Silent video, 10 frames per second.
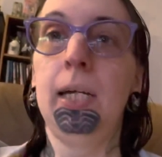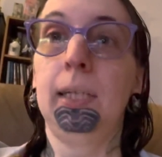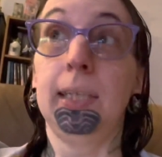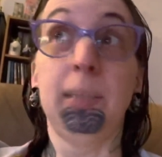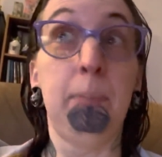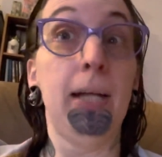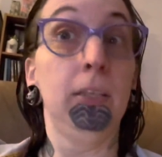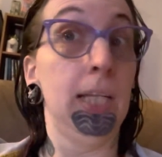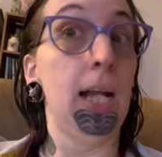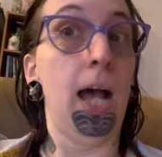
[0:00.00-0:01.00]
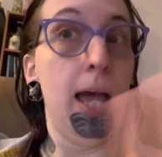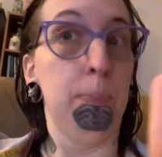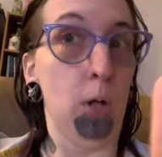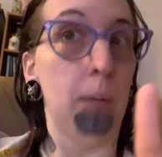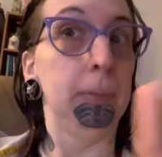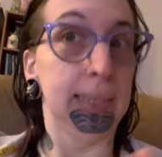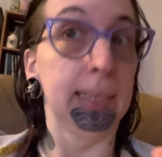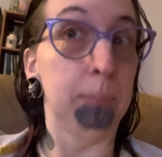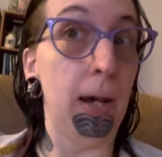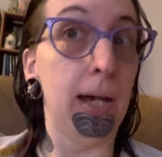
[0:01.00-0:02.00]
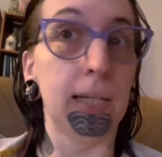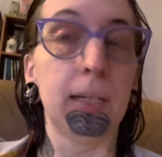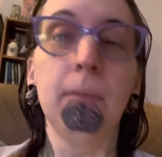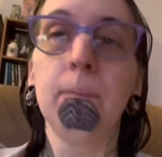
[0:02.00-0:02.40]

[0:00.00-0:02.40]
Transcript: Doesn't matter that I promise it's mine.